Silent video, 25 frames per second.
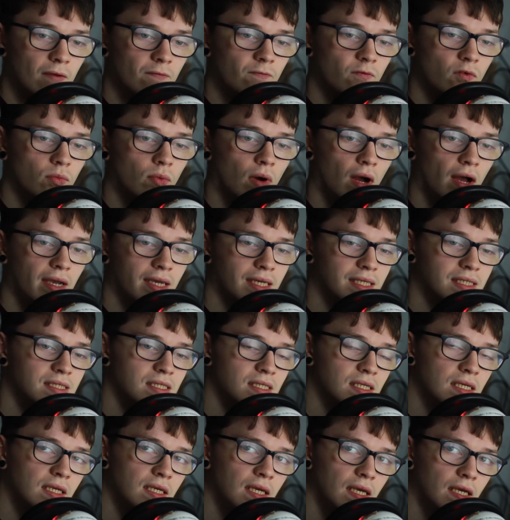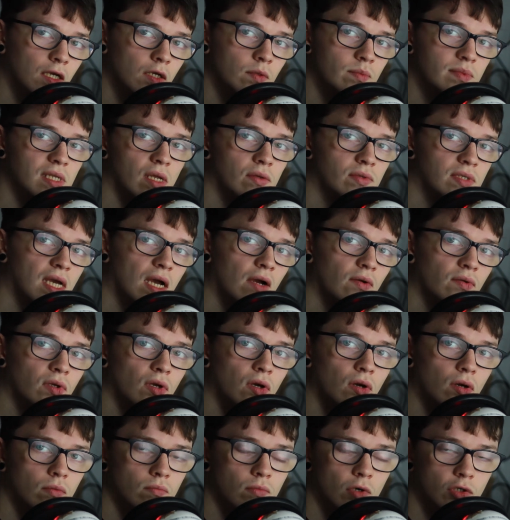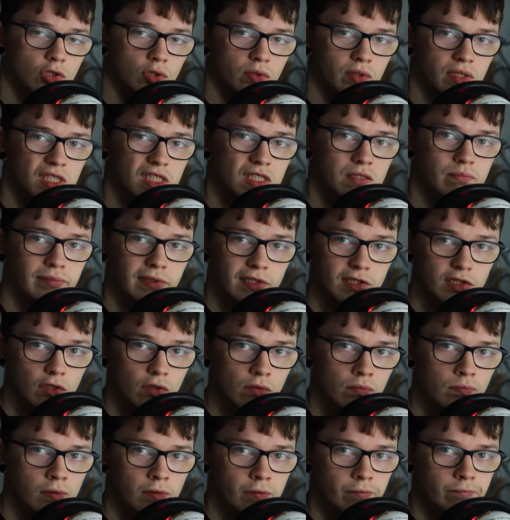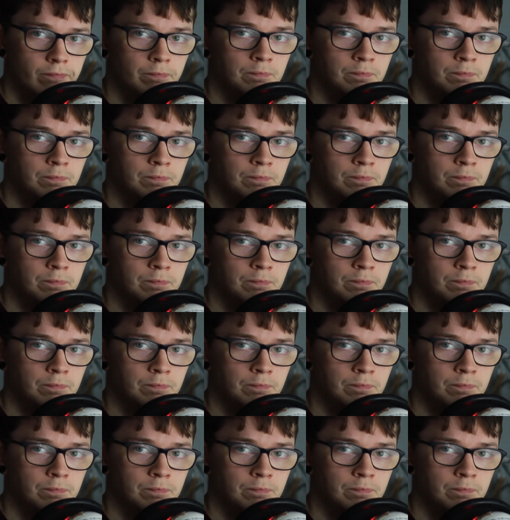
from what I can see, it comes down to how your module is split up.